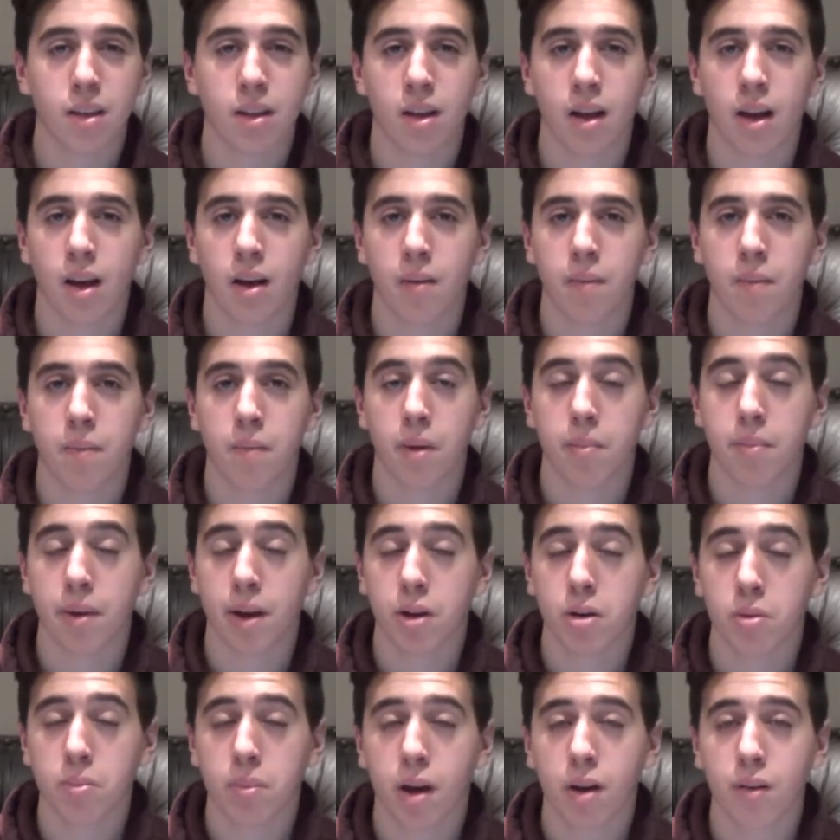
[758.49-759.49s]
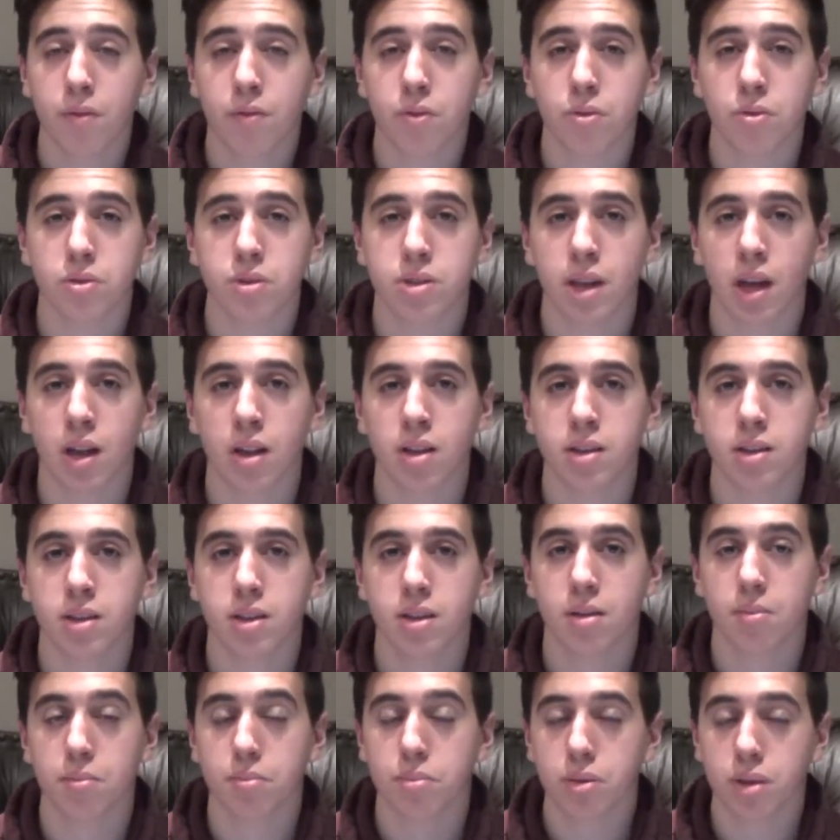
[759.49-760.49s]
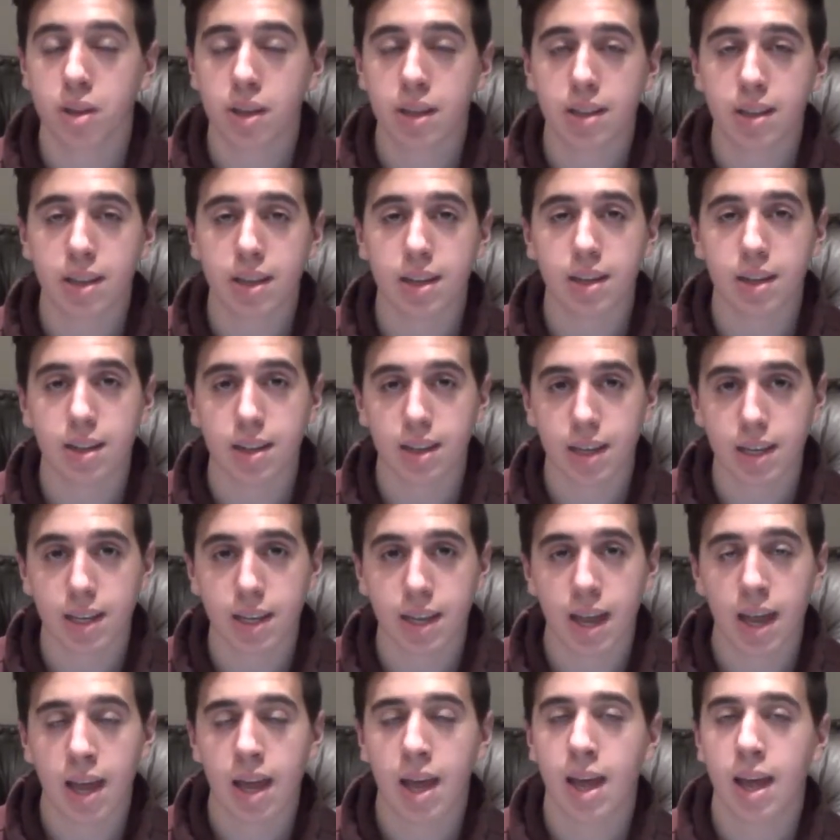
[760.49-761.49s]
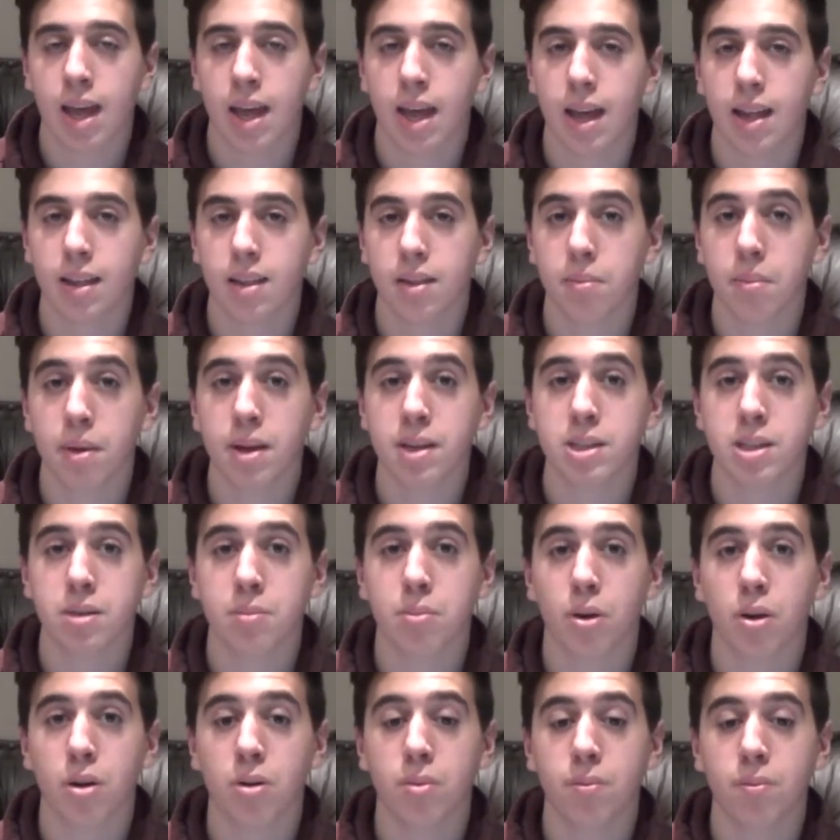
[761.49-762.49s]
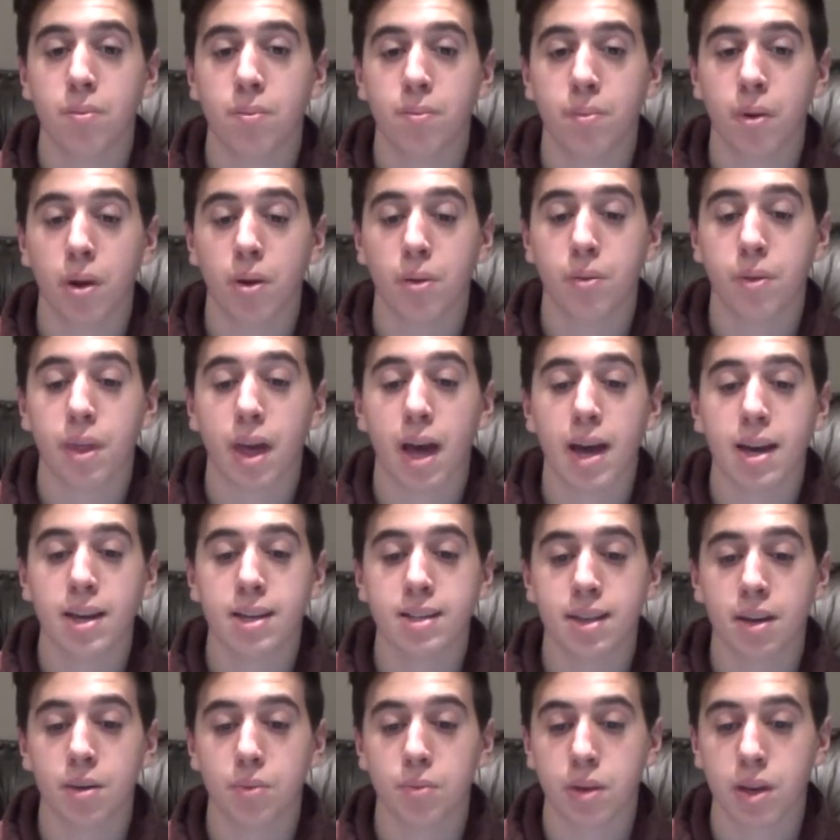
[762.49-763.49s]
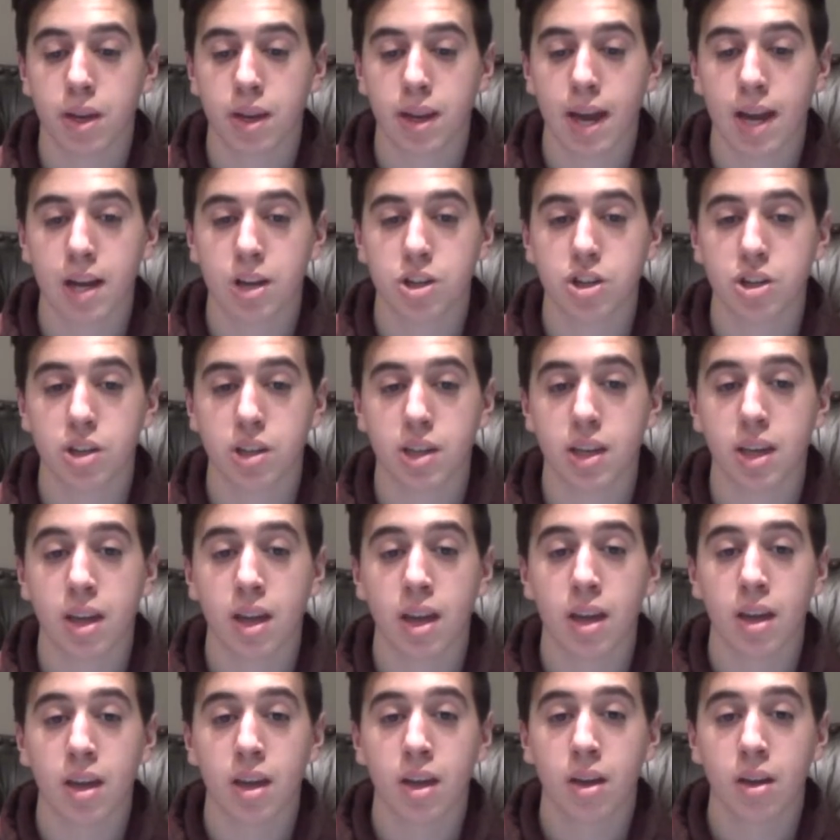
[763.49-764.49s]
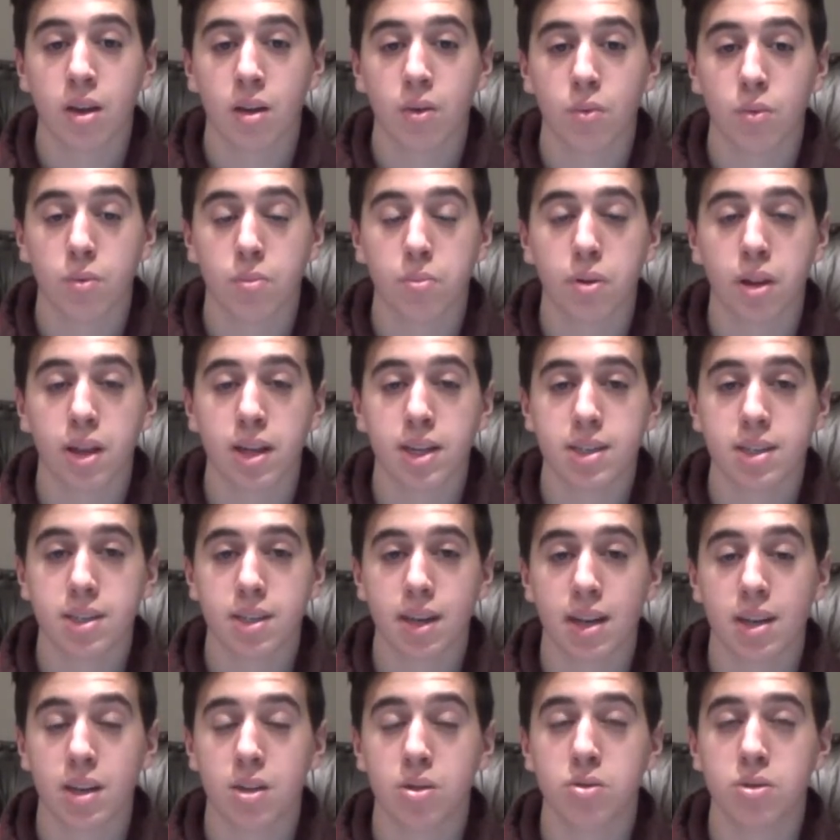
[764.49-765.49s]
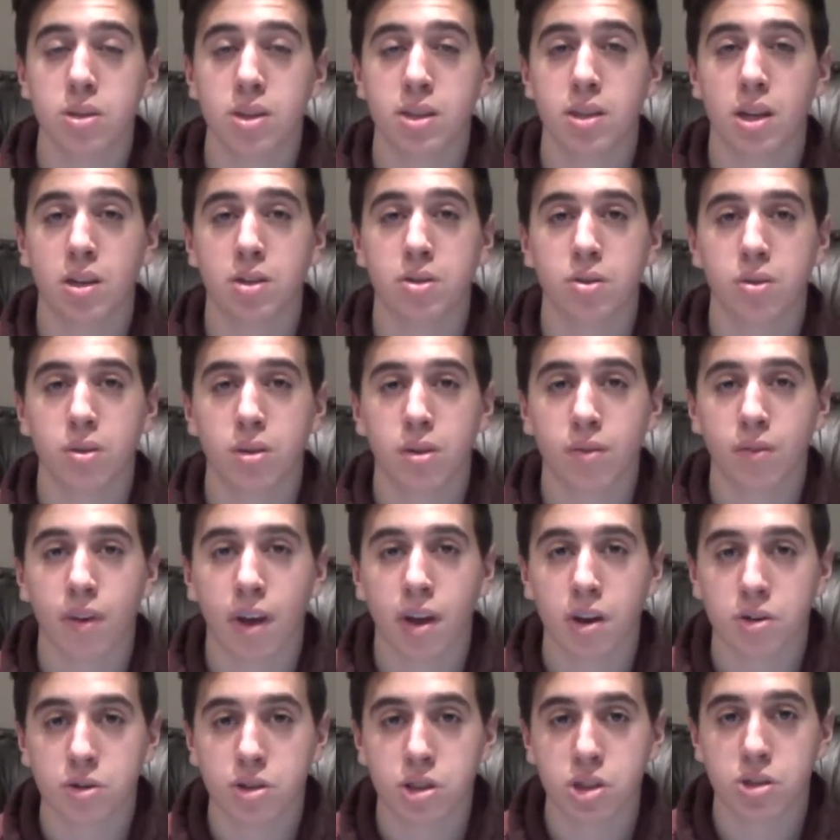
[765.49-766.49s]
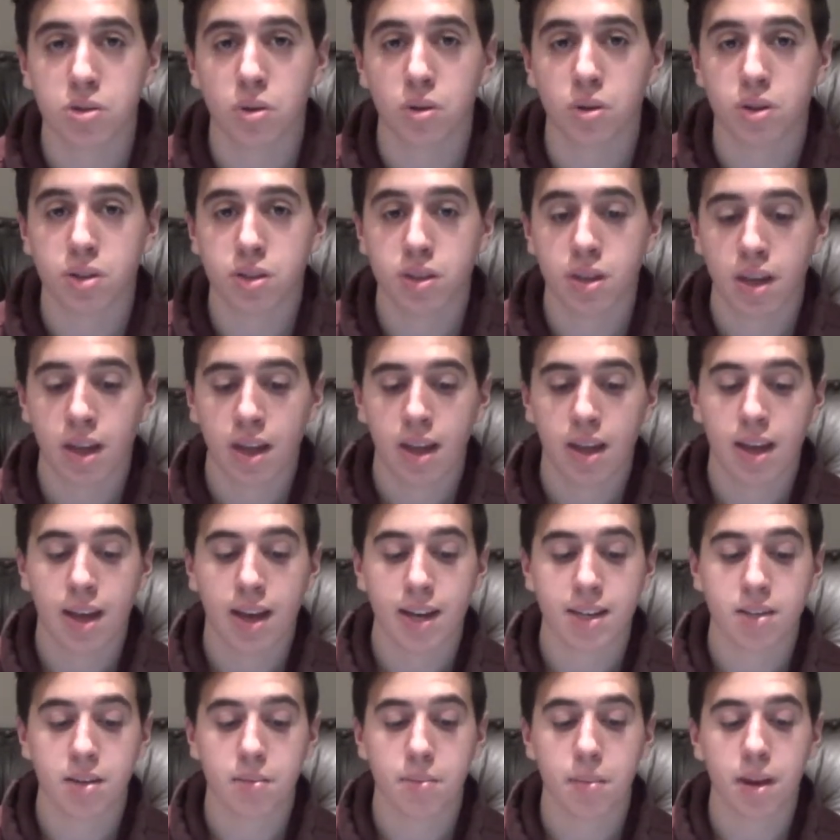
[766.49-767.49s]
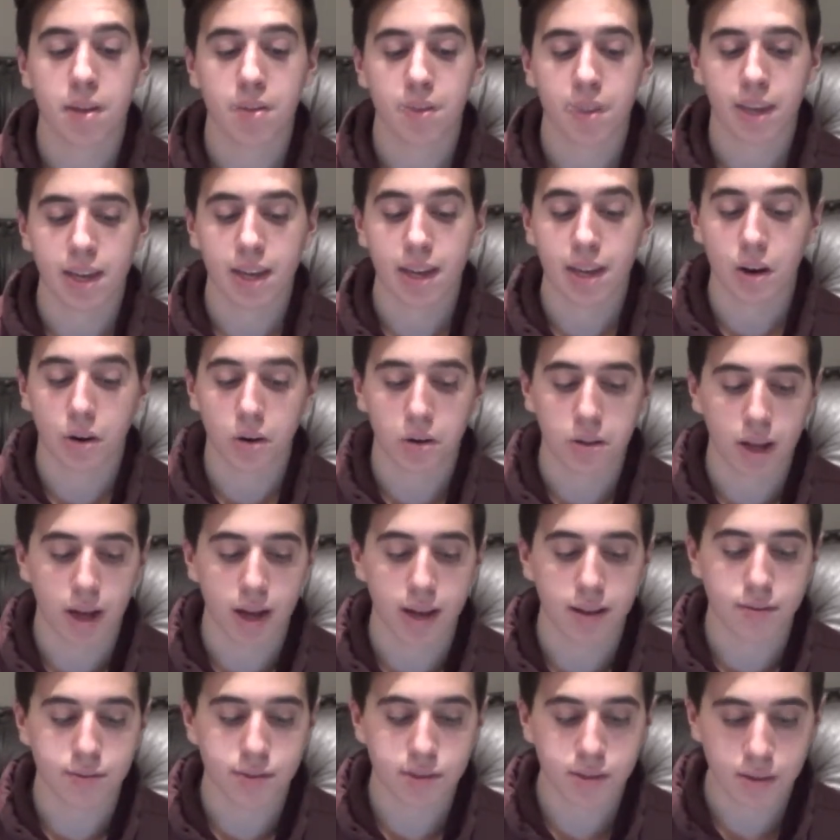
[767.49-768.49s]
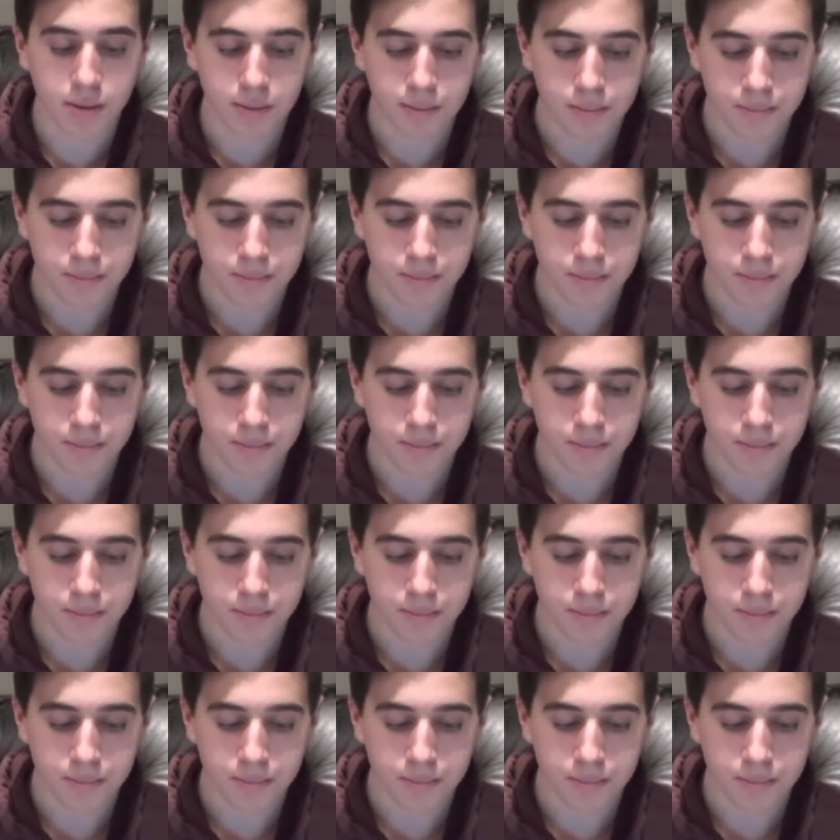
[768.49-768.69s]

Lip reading: A microbial fuel cell is completely clean, and the amazing part about that is that we can actually replace and use this alternative energy source as the main thing in our lives.